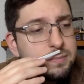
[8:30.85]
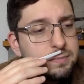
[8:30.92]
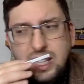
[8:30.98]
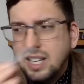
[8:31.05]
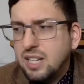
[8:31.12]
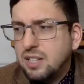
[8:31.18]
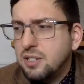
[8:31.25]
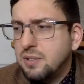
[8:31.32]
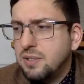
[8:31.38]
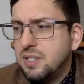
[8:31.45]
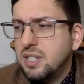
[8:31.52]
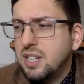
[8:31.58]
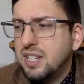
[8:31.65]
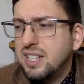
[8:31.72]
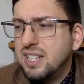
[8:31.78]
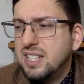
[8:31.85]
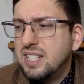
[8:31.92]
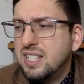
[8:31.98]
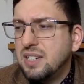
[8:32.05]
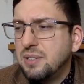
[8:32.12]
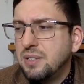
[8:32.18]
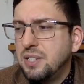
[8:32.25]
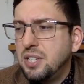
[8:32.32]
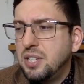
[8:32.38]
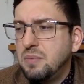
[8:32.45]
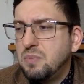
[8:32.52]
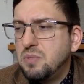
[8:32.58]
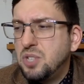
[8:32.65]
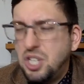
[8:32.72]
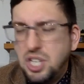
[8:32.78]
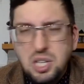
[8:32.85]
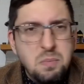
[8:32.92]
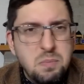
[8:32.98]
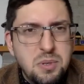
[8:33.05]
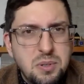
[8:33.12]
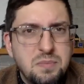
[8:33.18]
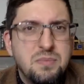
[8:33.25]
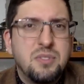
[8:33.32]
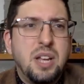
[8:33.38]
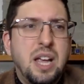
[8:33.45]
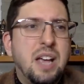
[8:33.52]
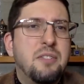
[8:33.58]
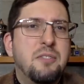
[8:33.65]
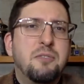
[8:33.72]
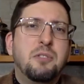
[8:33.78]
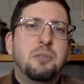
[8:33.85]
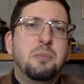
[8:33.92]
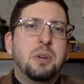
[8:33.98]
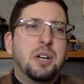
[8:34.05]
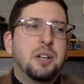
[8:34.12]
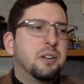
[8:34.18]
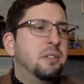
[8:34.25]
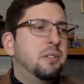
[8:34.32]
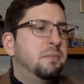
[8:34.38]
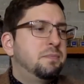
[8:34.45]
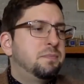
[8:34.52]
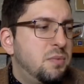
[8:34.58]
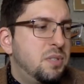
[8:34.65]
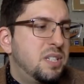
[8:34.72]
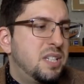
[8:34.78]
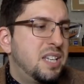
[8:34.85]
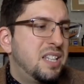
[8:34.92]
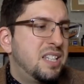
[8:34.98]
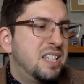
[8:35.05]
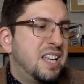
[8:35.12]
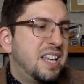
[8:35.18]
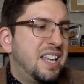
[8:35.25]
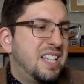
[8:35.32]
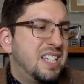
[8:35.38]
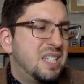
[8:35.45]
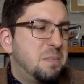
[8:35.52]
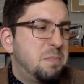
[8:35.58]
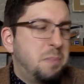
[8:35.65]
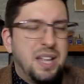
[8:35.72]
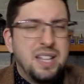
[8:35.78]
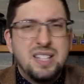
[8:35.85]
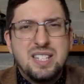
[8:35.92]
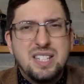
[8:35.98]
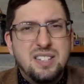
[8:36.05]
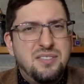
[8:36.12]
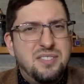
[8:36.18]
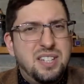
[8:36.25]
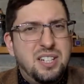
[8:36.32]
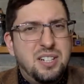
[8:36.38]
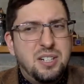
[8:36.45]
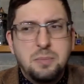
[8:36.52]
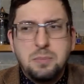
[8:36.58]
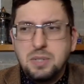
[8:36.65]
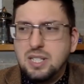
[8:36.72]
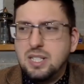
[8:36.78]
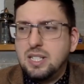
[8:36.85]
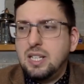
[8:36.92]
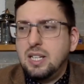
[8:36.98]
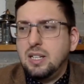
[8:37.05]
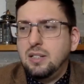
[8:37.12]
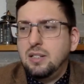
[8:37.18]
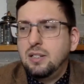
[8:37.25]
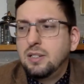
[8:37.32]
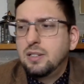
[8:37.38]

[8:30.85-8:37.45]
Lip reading: And also it's not necessarily cheap to have a full bottle. I wouldn't say it's like expensive neither, but still.